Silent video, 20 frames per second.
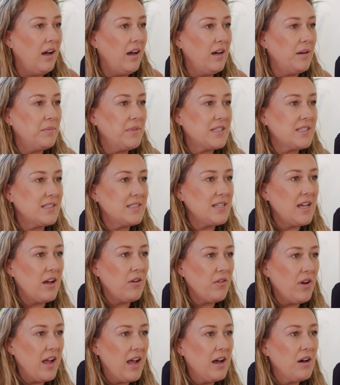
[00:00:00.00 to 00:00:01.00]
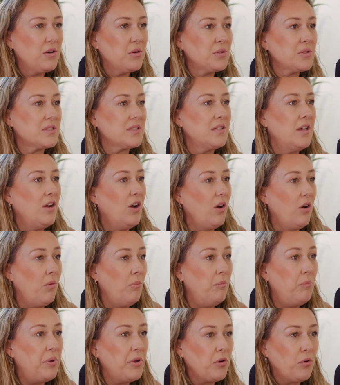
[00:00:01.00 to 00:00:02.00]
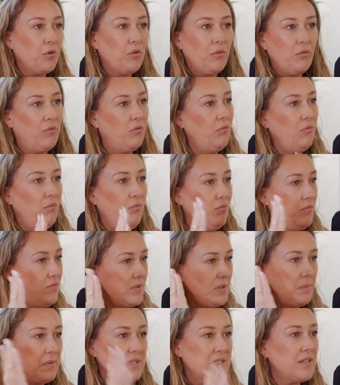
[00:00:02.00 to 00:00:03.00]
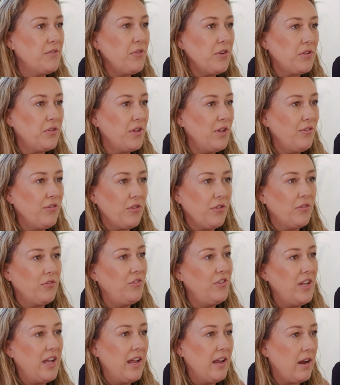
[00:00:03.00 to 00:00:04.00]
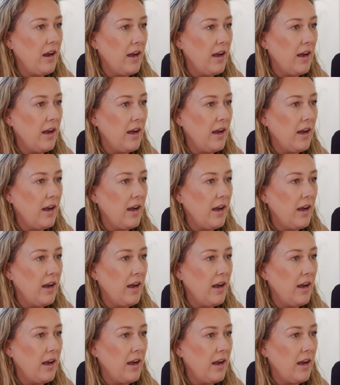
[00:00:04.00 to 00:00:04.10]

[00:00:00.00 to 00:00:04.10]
It's a townhouse built specifically for VA